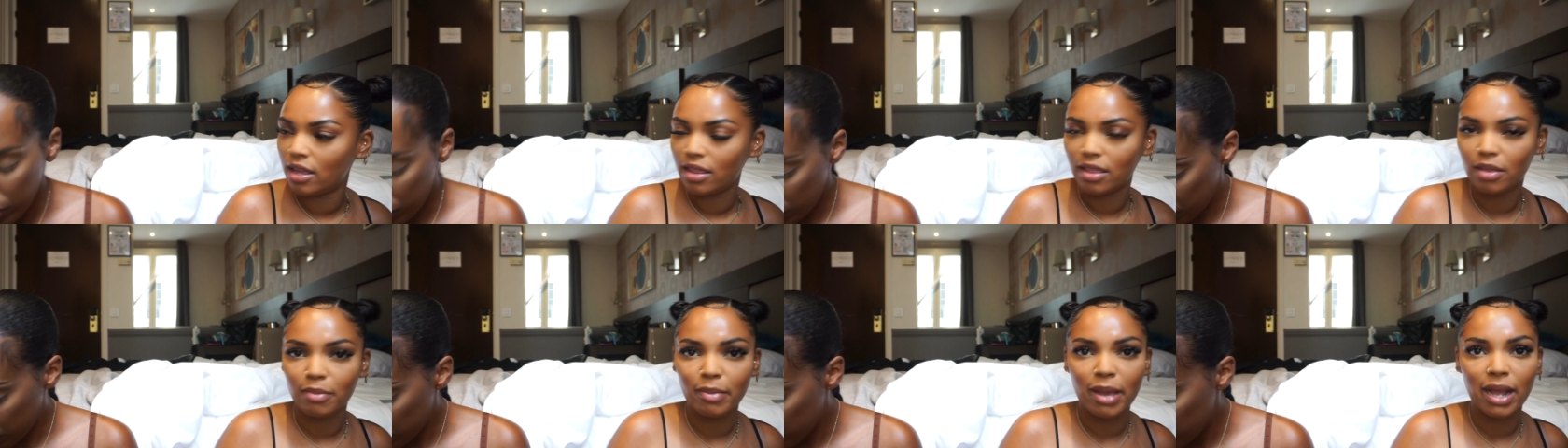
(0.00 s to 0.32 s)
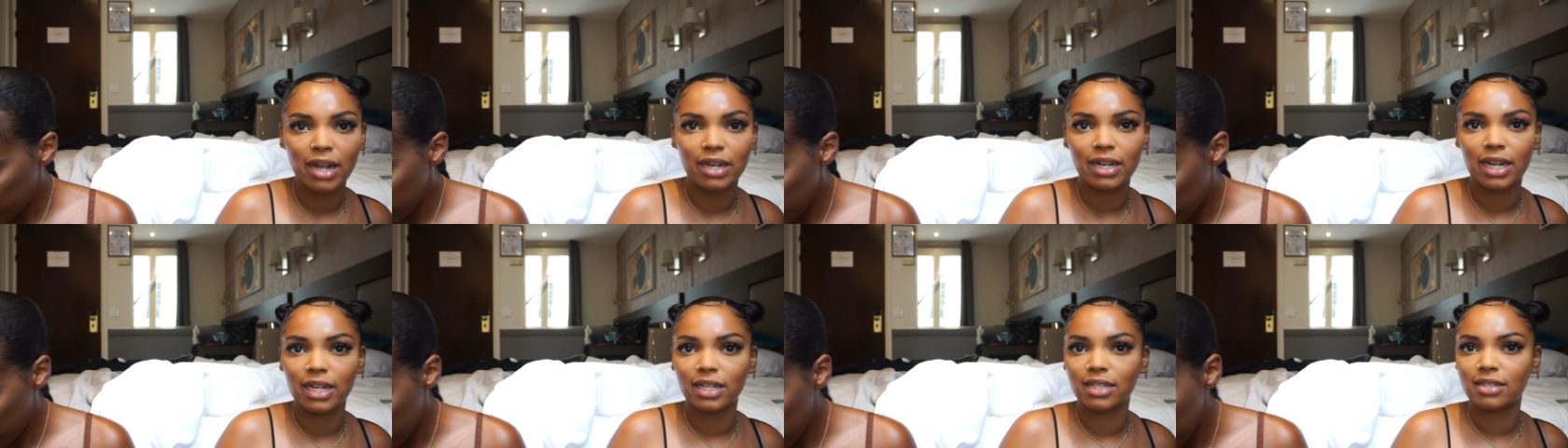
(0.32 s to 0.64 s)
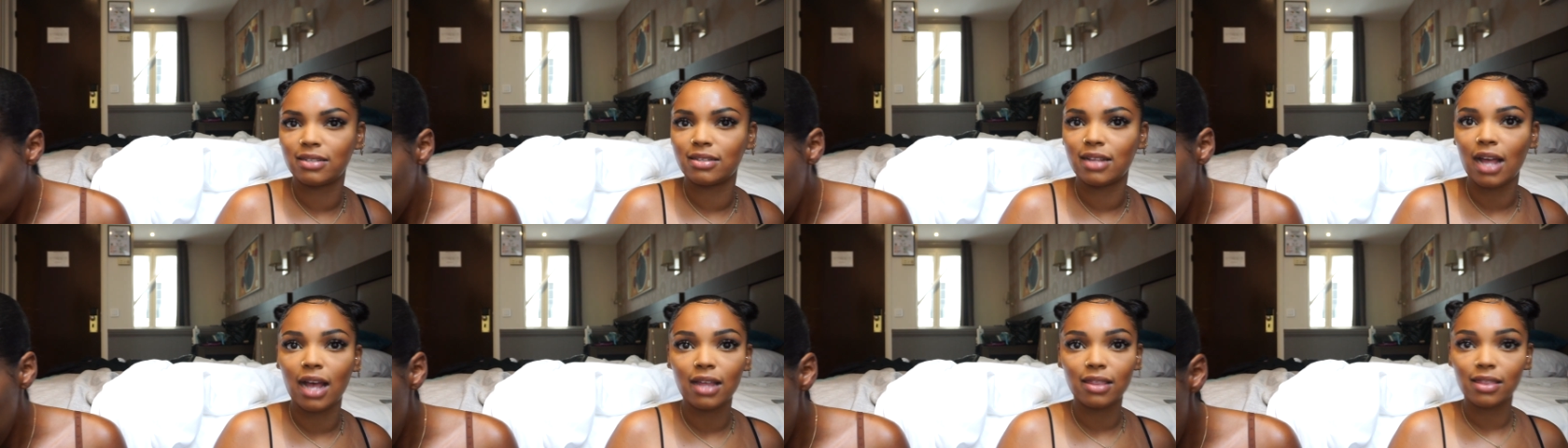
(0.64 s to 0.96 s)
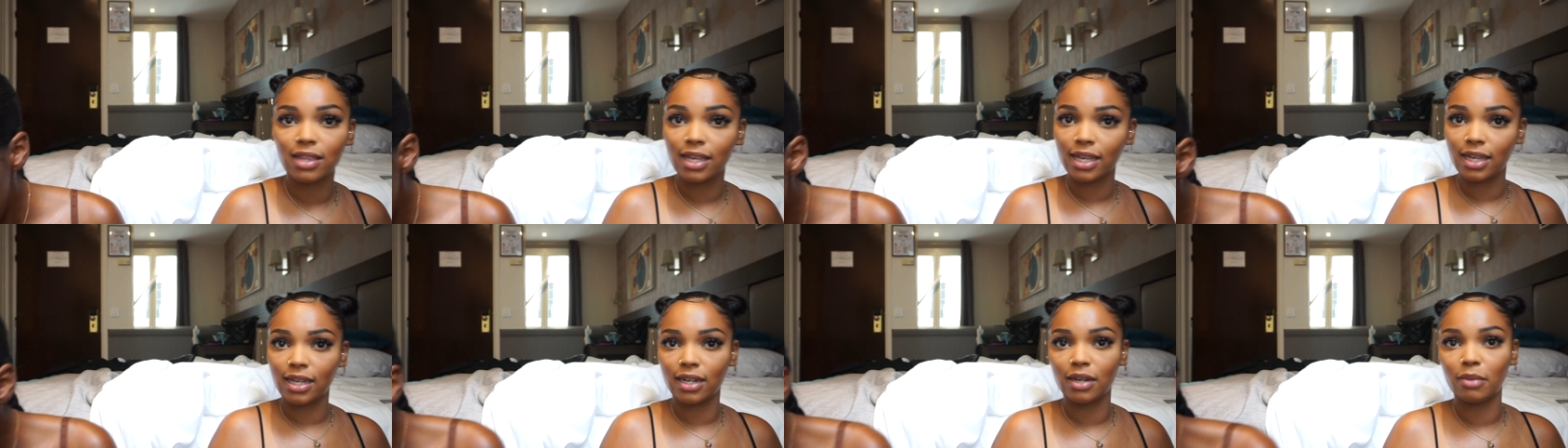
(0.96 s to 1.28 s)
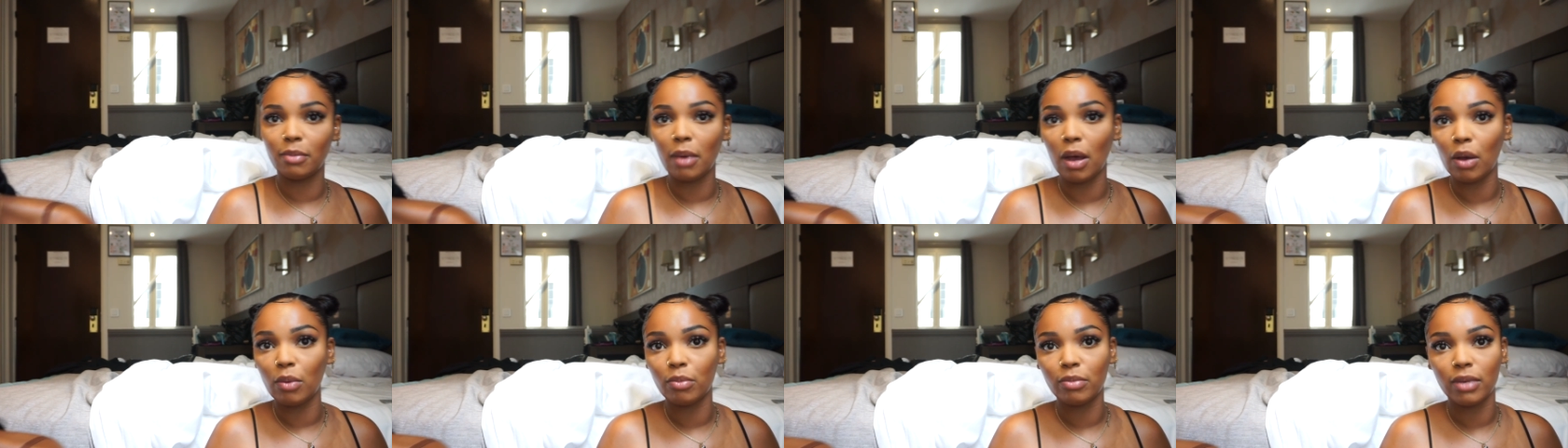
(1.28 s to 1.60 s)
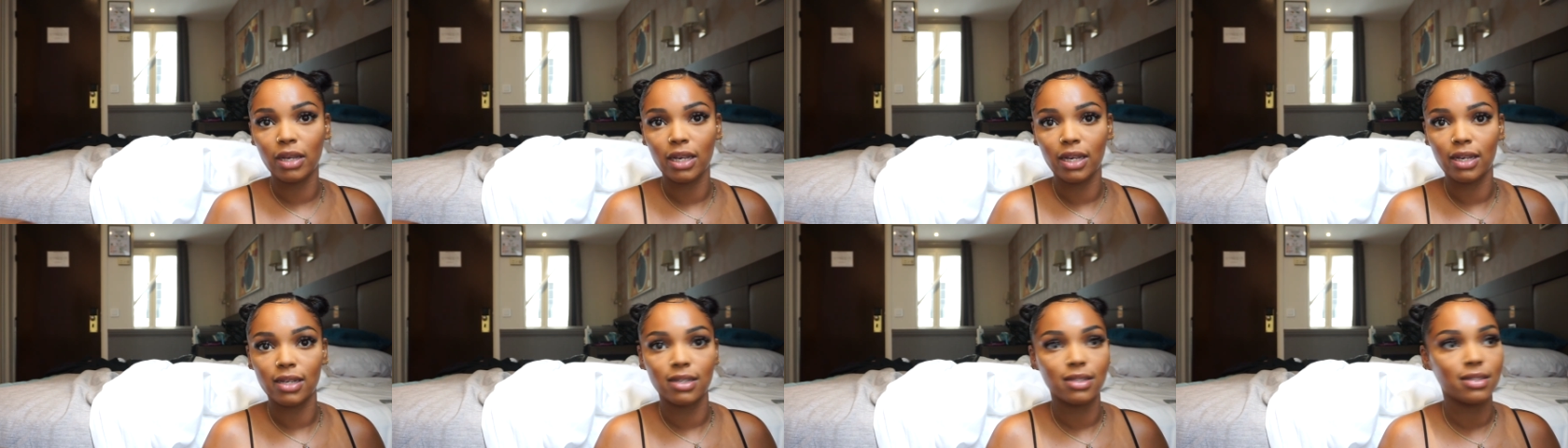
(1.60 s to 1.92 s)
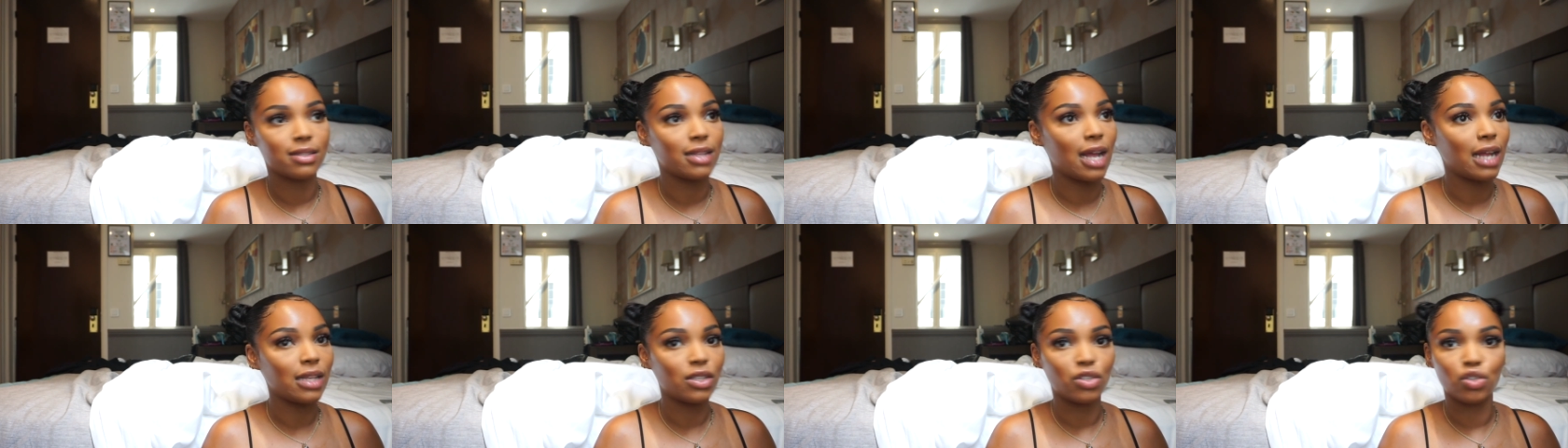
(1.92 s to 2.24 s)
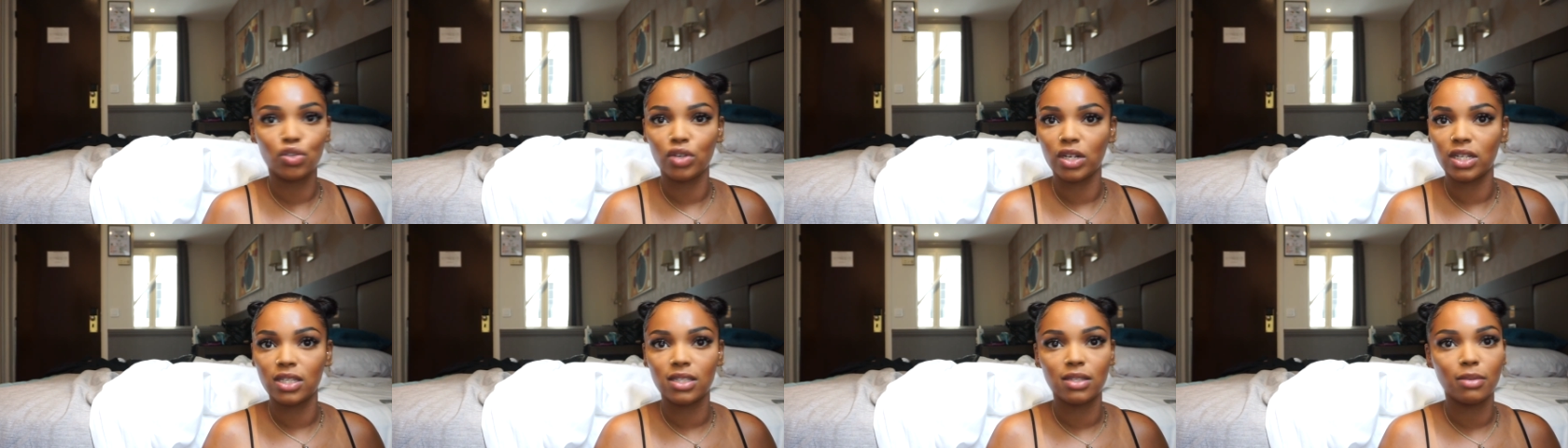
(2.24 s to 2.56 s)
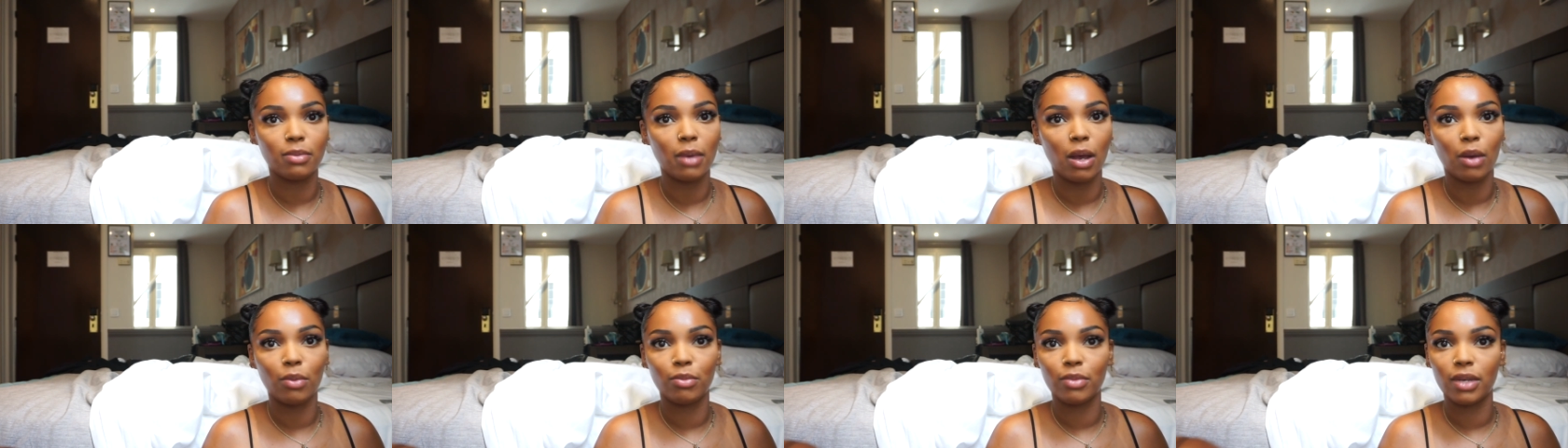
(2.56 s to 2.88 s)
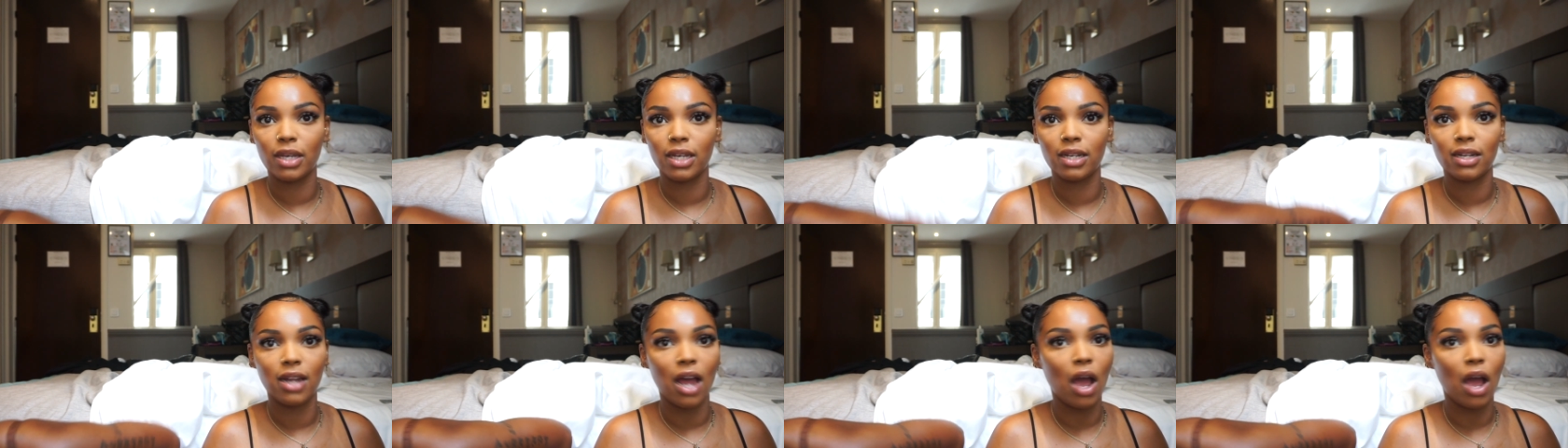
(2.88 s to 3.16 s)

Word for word: The man that is not thinking about me, is not stressed about me, yeah.